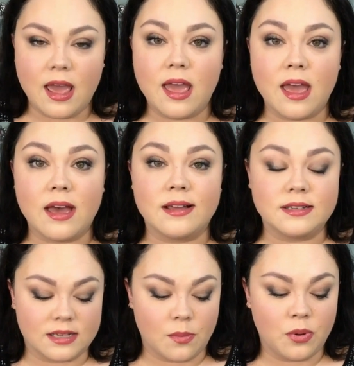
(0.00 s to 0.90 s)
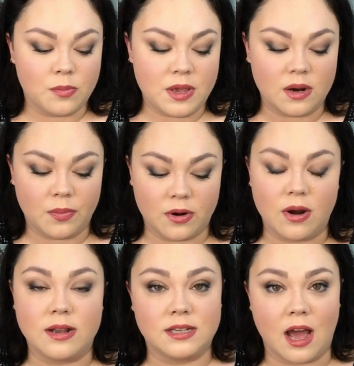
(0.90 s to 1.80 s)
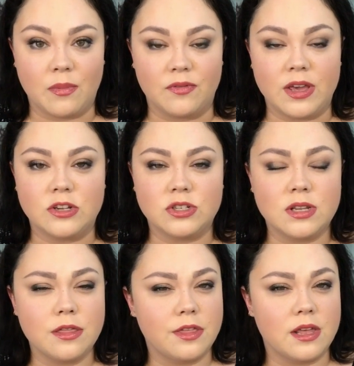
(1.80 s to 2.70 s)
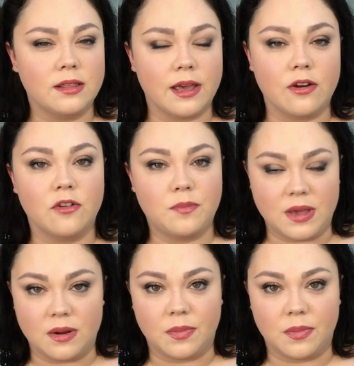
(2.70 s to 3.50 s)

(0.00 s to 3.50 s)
and put peanut butter on top of it, just a thin layer of peanut